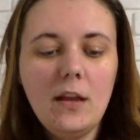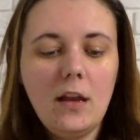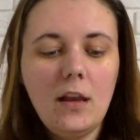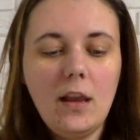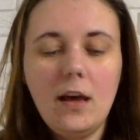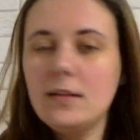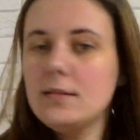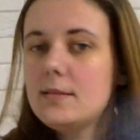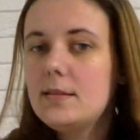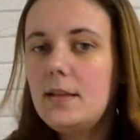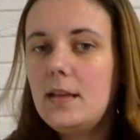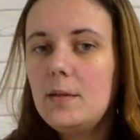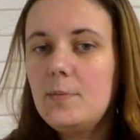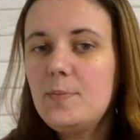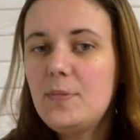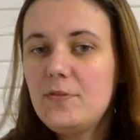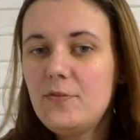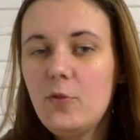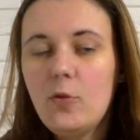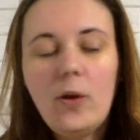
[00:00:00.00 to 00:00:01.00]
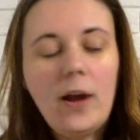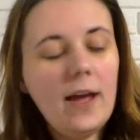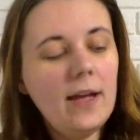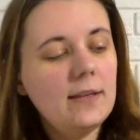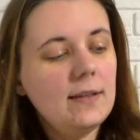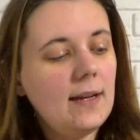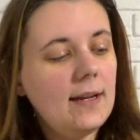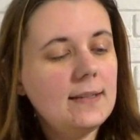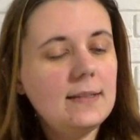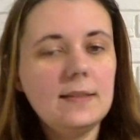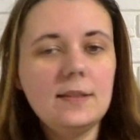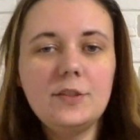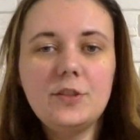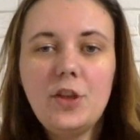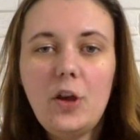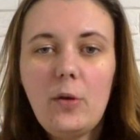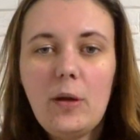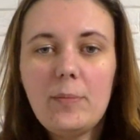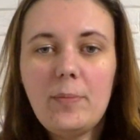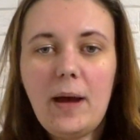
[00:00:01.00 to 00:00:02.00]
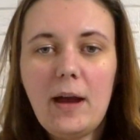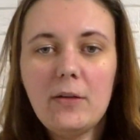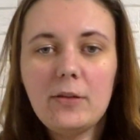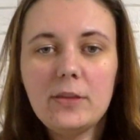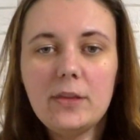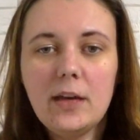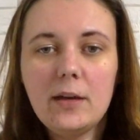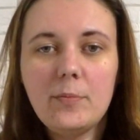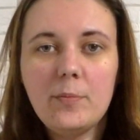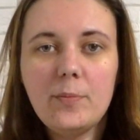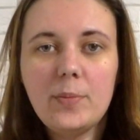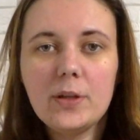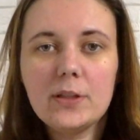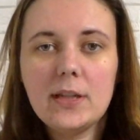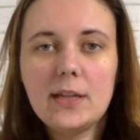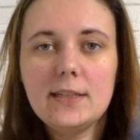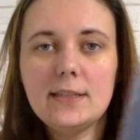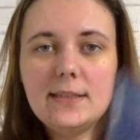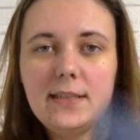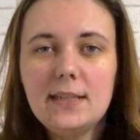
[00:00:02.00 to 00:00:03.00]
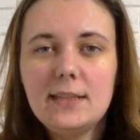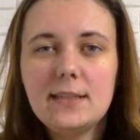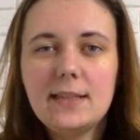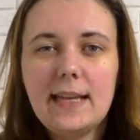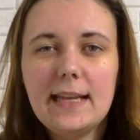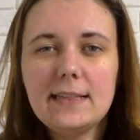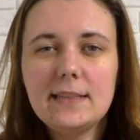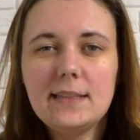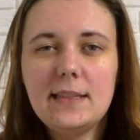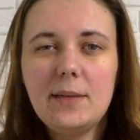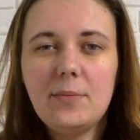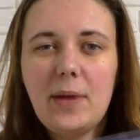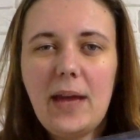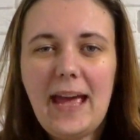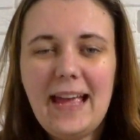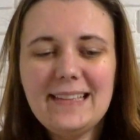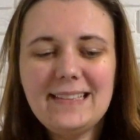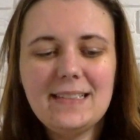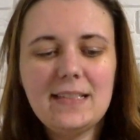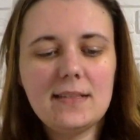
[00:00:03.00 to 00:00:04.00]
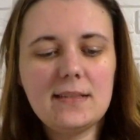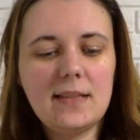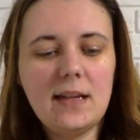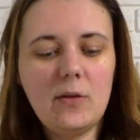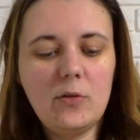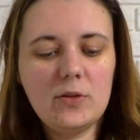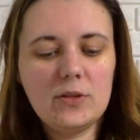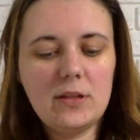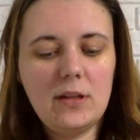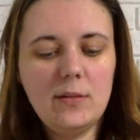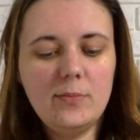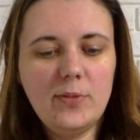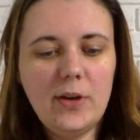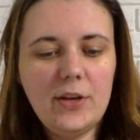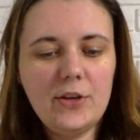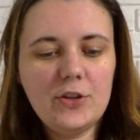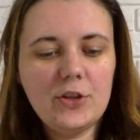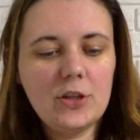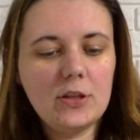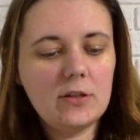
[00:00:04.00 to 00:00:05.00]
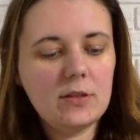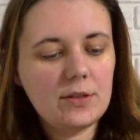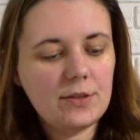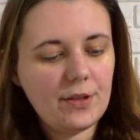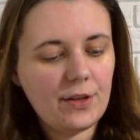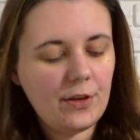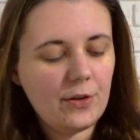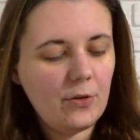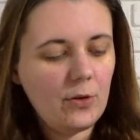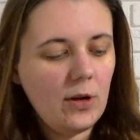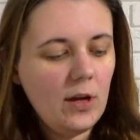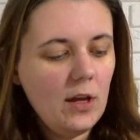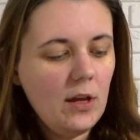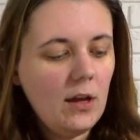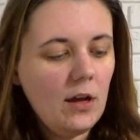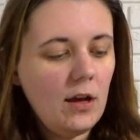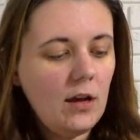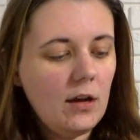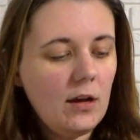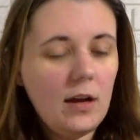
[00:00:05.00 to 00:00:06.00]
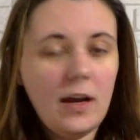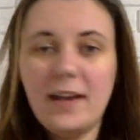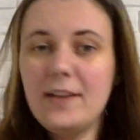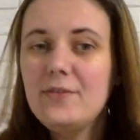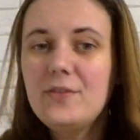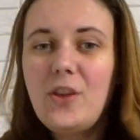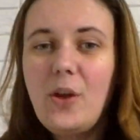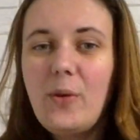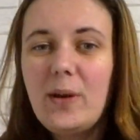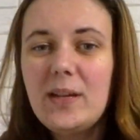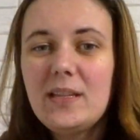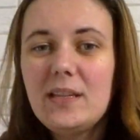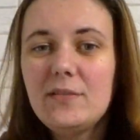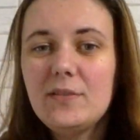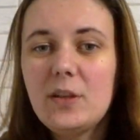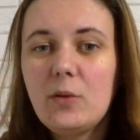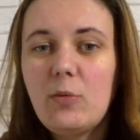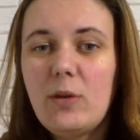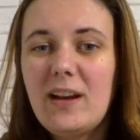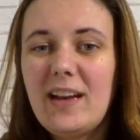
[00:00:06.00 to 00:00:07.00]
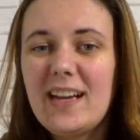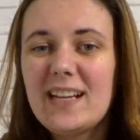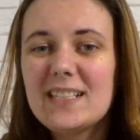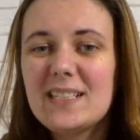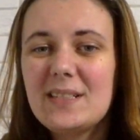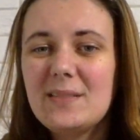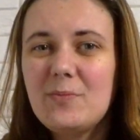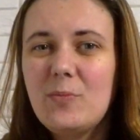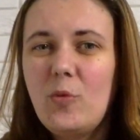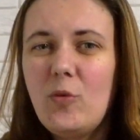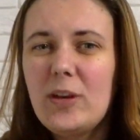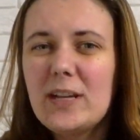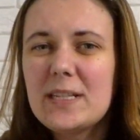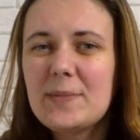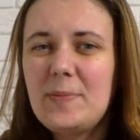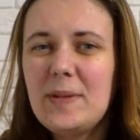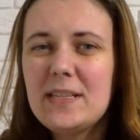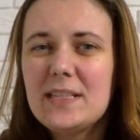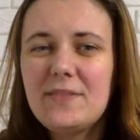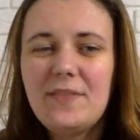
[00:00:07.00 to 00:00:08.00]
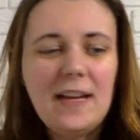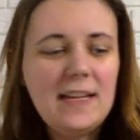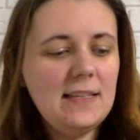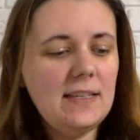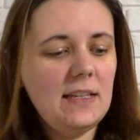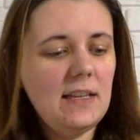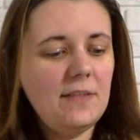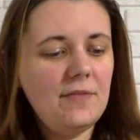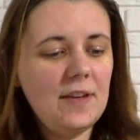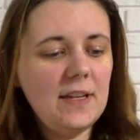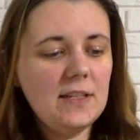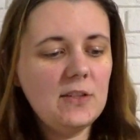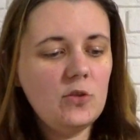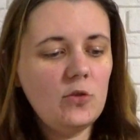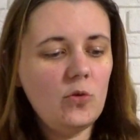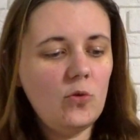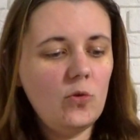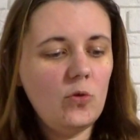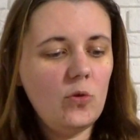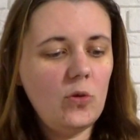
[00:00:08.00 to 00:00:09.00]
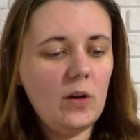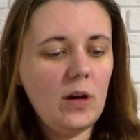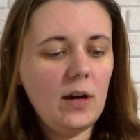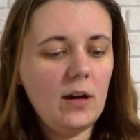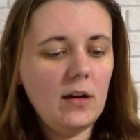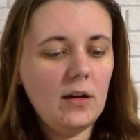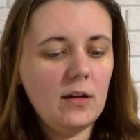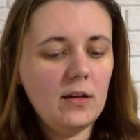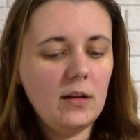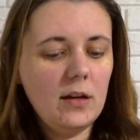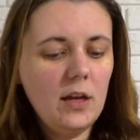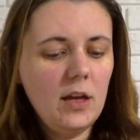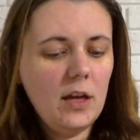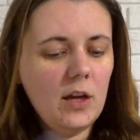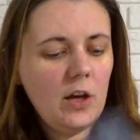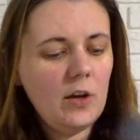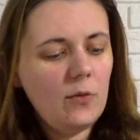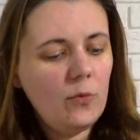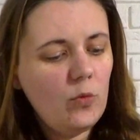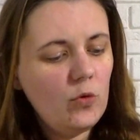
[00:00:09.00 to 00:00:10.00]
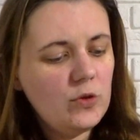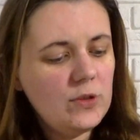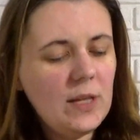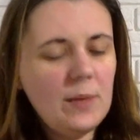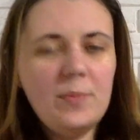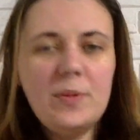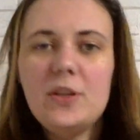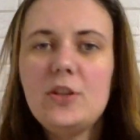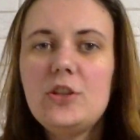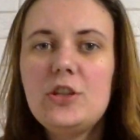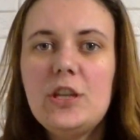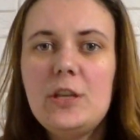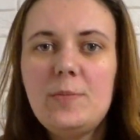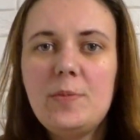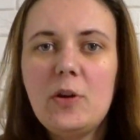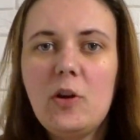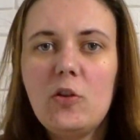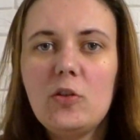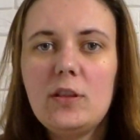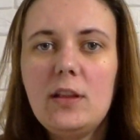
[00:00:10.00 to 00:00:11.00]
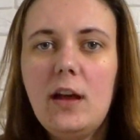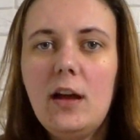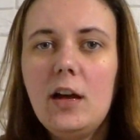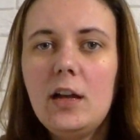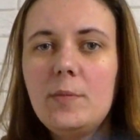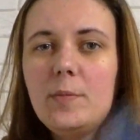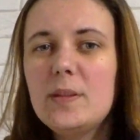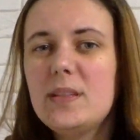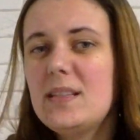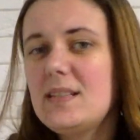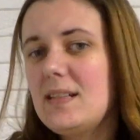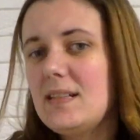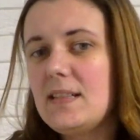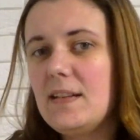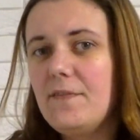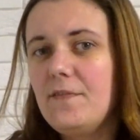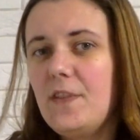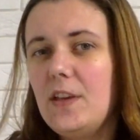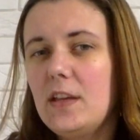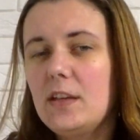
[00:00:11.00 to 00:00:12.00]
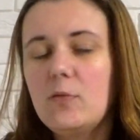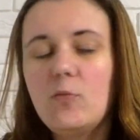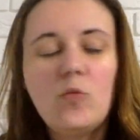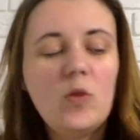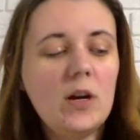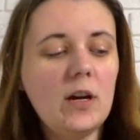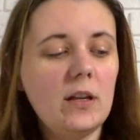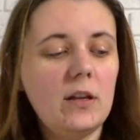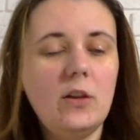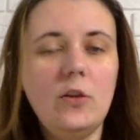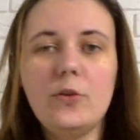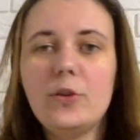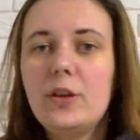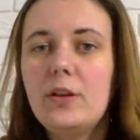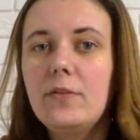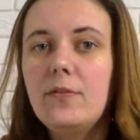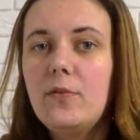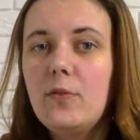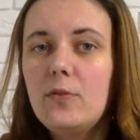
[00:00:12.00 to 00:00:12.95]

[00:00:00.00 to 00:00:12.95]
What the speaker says: Last year beforehand I didn't know about them, but I did get them at the Star Wars Celebration, so I have no idea if they were more expensive at the event or would they be cheaper online, but this is something worth looking